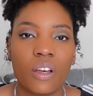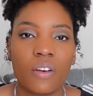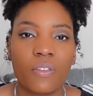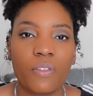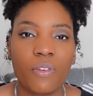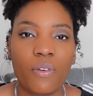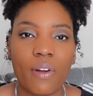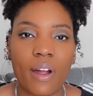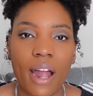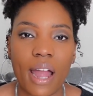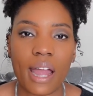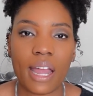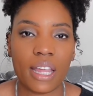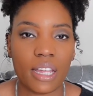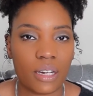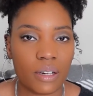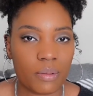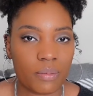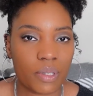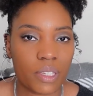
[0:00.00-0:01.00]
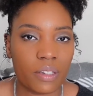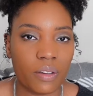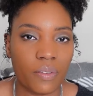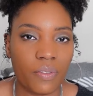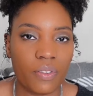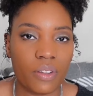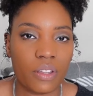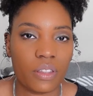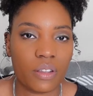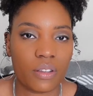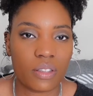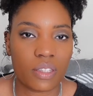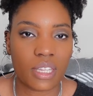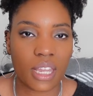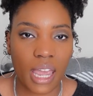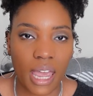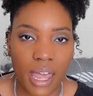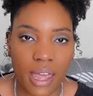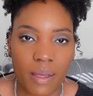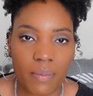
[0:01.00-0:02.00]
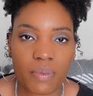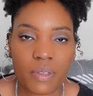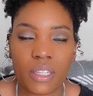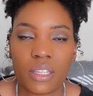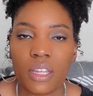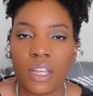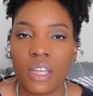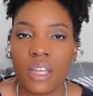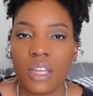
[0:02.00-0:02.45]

for items to fill those gaps